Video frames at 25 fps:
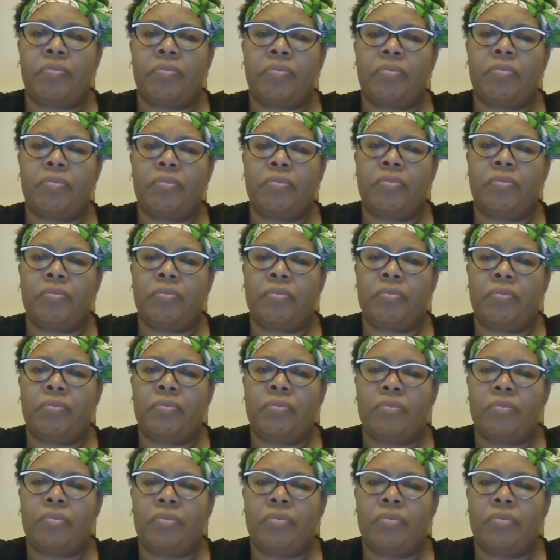
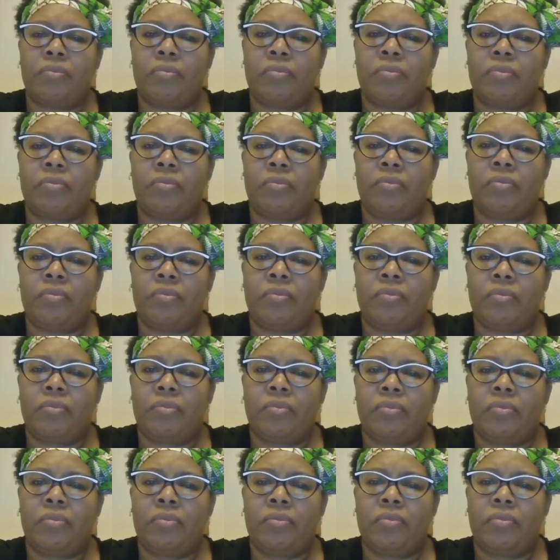
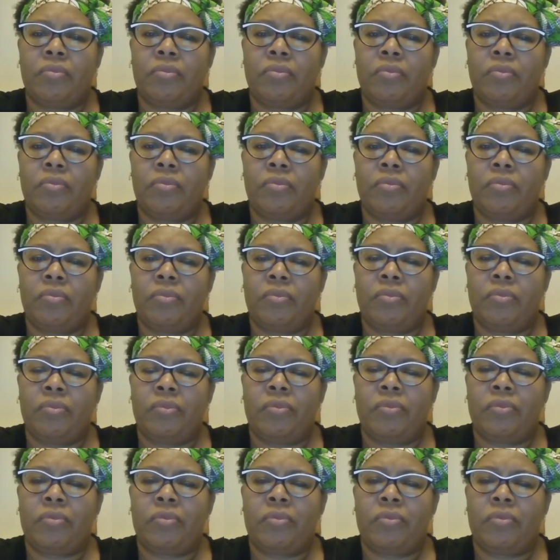(silence)